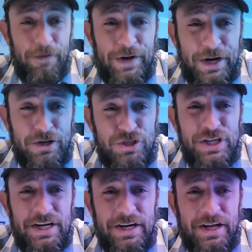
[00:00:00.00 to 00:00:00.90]
over here at
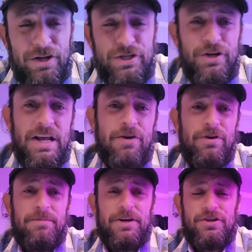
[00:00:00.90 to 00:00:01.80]
Citadel. So now
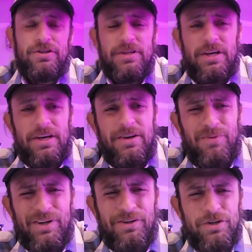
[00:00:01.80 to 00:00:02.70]
we must, uh,
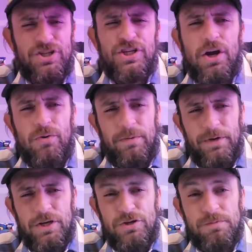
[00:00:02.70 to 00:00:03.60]
well, show them
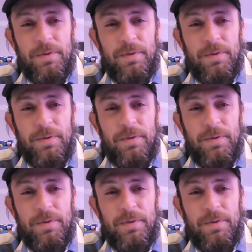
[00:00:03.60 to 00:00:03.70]
who's